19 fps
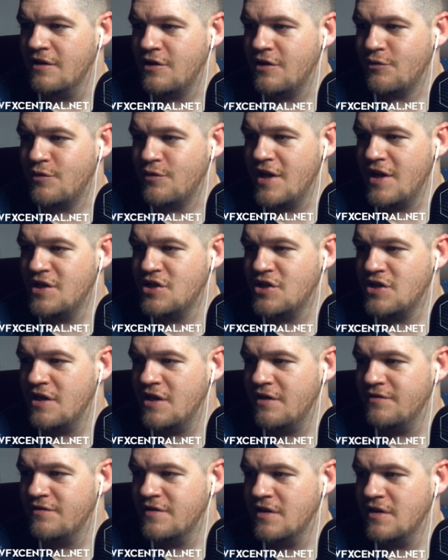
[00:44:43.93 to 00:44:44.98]
the
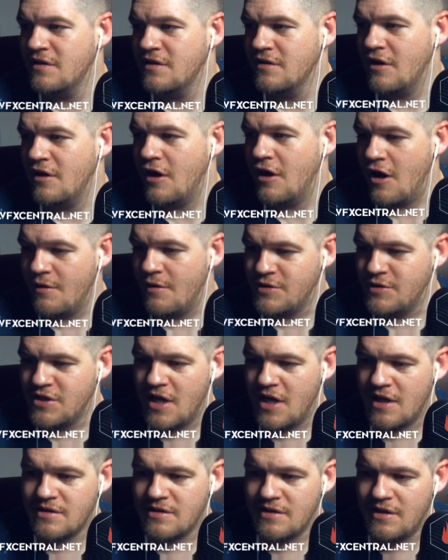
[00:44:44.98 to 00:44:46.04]
redshift
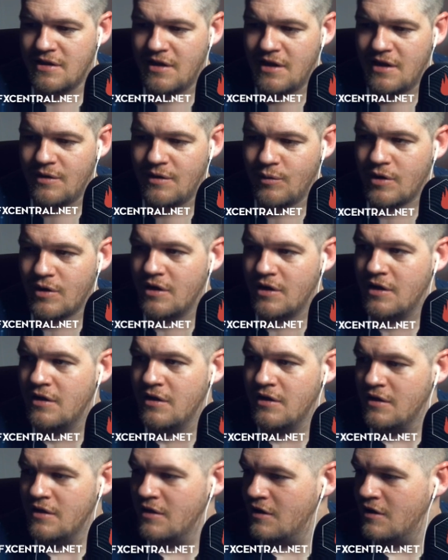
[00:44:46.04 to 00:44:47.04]
object, and we're going to